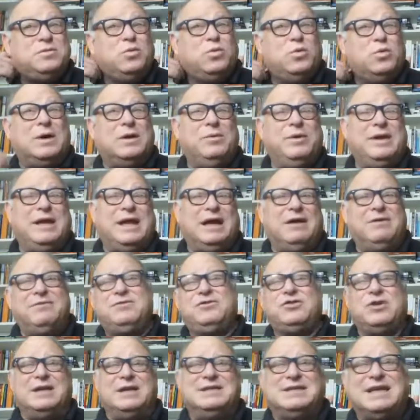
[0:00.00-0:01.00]
where we have
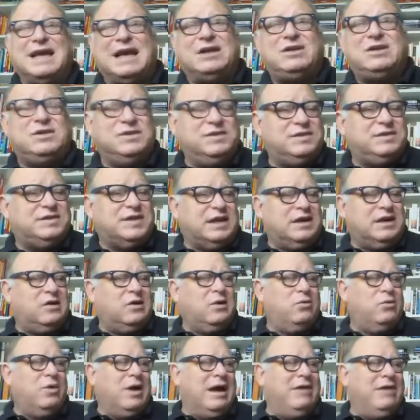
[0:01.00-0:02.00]
transactions that are
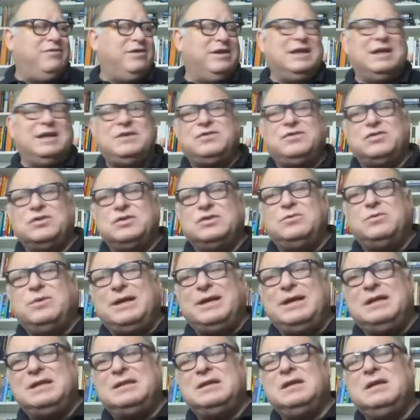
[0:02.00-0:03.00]
arriving at a certain
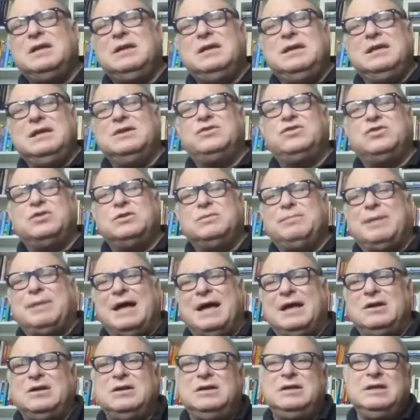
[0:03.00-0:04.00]
rate in a certain
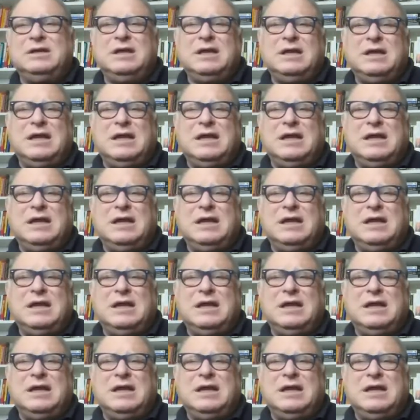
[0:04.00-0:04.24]
pattern